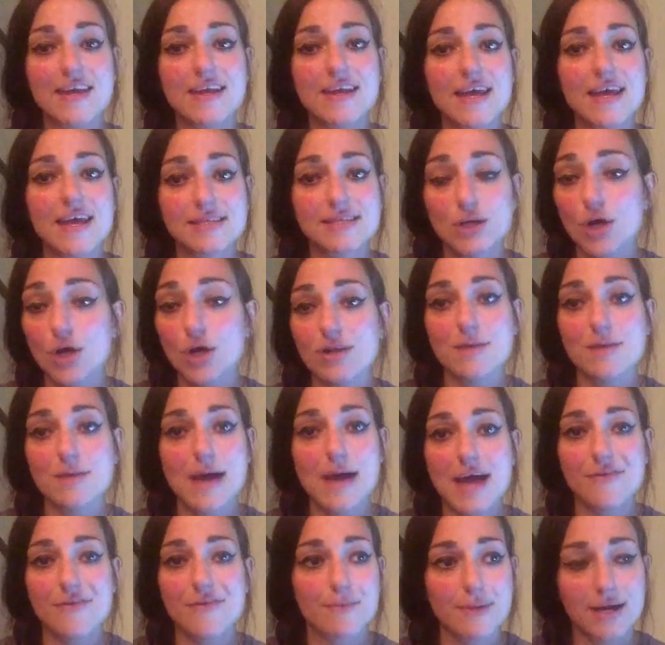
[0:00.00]
and then to go
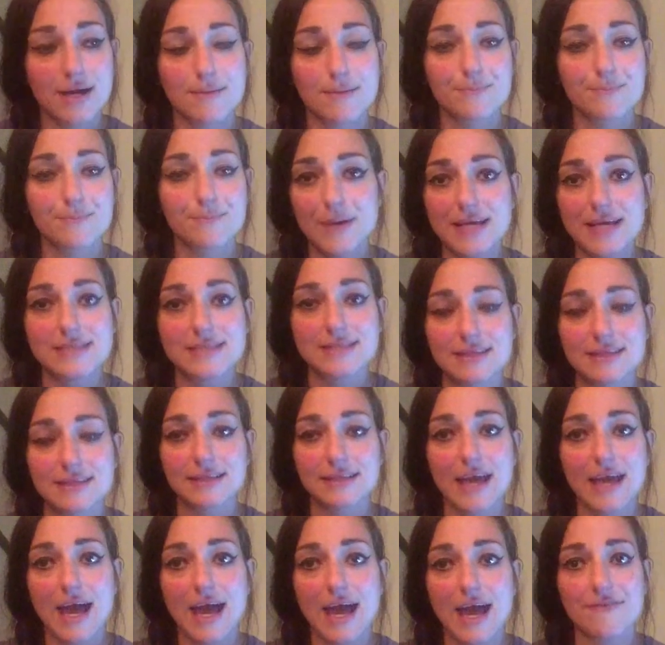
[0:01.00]
to the bathroom, I
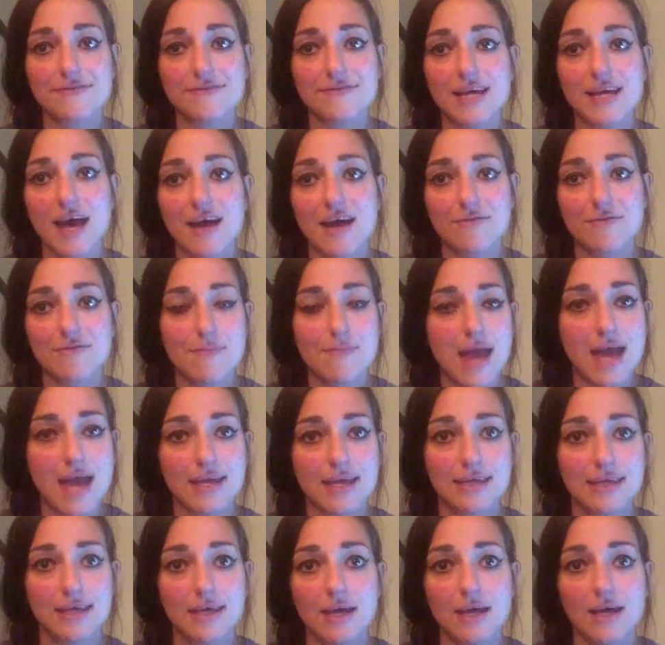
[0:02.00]
basically have to have
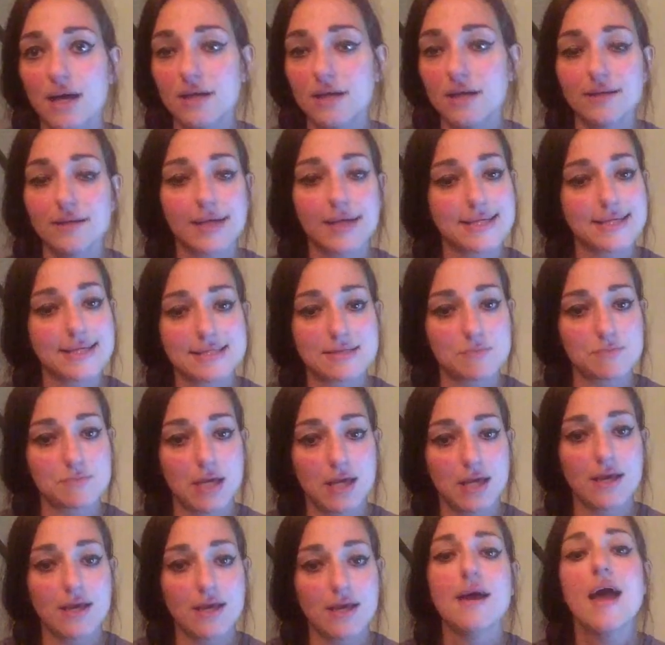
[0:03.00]
Maggie unlace
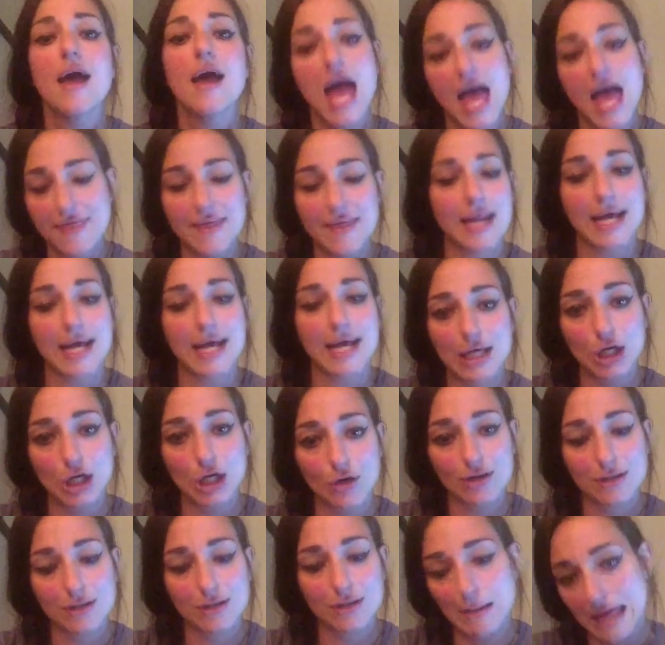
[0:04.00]
me, and then I can go
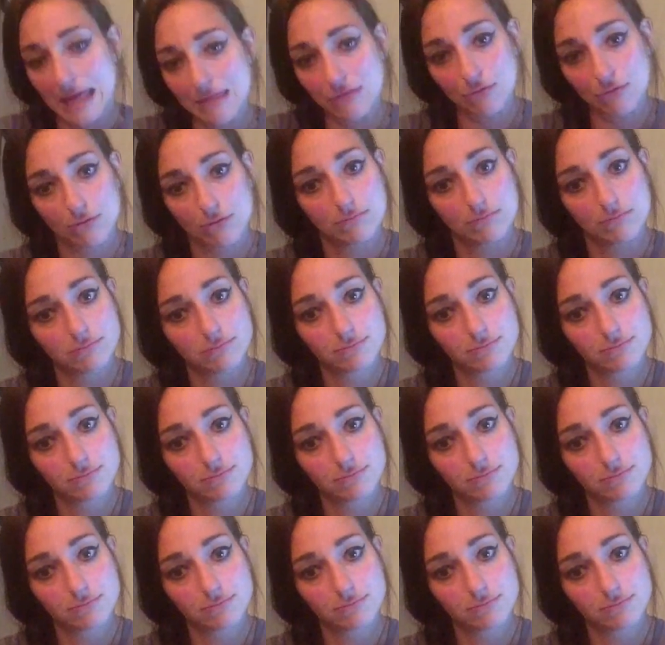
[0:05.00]
to the bathroom.